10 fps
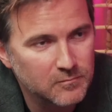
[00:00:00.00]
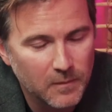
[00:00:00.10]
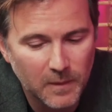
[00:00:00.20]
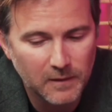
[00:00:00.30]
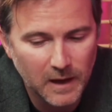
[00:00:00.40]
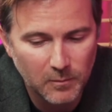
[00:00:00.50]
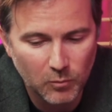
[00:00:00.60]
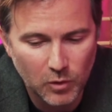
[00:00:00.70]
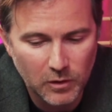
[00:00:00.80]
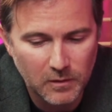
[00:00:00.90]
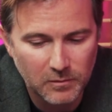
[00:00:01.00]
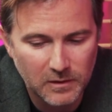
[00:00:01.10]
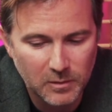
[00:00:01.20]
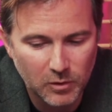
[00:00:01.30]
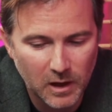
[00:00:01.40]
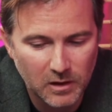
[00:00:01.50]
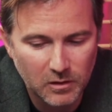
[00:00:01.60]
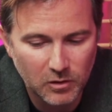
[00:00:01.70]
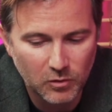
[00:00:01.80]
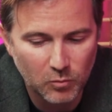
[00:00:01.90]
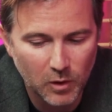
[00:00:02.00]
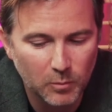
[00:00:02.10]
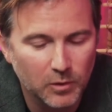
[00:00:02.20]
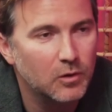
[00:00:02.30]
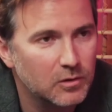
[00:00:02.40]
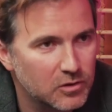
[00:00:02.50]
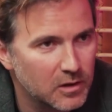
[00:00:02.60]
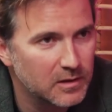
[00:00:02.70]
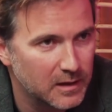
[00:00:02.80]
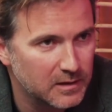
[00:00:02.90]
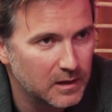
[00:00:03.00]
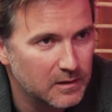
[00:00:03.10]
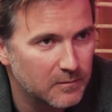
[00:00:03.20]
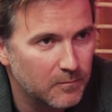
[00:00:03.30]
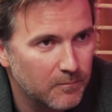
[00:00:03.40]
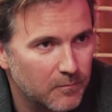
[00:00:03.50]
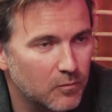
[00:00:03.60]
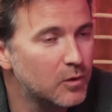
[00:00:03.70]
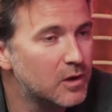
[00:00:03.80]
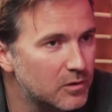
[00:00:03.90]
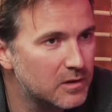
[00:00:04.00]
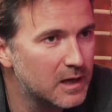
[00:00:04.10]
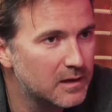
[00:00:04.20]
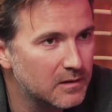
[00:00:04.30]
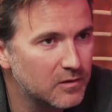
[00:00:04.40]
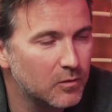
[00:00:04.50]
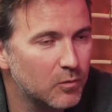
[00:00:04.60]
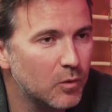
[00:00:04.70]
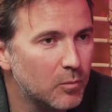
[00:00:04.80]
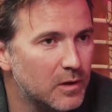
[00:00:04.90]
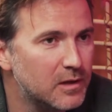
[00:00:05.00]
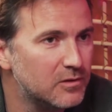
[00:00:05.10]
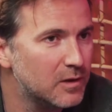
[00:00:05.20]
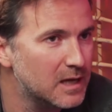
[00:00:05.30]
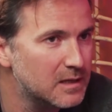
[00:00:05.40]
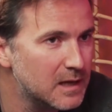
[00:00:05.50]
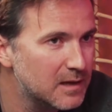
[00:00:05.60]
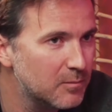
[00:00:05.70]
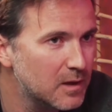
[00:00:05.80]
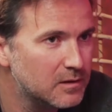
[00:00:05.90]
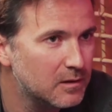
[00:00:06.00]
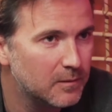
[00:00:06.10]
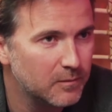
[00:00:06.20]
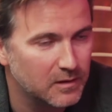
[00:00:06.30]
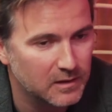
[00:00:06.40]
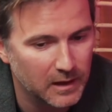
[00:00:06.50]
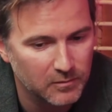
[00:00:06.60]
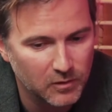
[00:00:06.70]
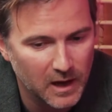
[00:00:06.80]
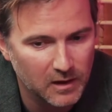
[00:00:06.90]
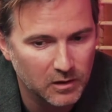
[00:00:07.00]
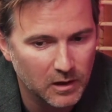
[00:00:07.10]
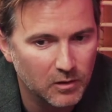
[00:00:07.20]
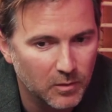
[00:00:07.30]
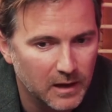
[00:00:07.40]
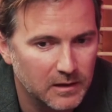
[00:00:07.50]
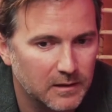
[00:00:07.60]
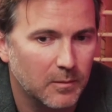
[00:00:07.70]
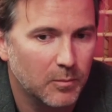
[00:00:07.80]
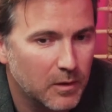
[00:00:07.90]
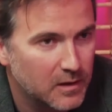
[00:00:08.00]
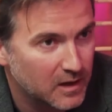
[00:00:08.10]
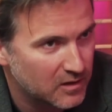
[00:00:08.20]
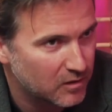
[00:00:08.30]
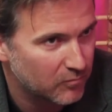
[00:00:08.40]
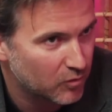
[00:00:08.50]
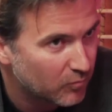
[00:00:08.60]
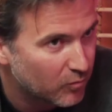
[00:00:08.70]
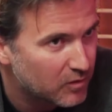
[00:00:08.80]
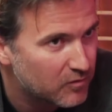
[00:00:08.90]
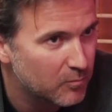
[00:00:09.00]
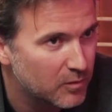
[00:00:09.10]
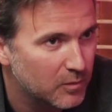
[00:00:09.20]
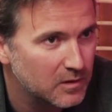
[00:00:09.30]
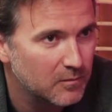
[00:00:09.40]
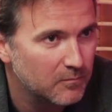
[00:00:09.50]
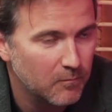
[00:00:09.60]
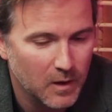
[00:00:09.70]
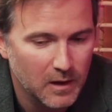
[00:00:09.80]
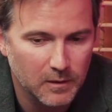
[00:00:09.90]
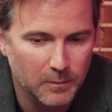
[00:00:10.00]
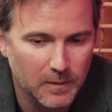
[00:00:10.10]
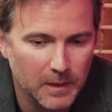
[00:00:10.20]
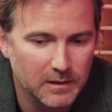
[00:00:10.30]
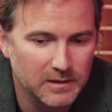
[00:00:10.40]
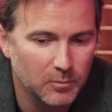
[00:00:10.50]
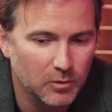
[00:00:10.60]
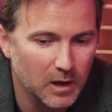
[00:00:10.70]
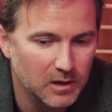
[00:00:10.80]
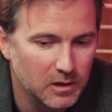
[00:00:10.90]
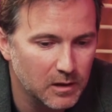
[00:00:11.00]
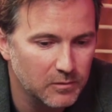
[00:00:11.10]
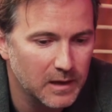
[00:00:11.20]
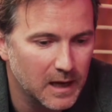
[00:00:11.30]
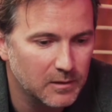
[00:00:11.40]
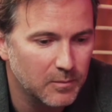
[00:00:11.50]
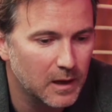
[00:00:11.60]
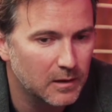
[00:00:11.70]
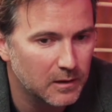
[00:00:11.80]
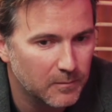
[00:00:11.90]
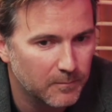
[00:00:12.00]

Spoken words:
At that point, the simulation goes well beyond just testing. We use tests on the more business-related aspects to see if we're actually correct in the implementation of what we want to implement, but in the simulation of the aspect.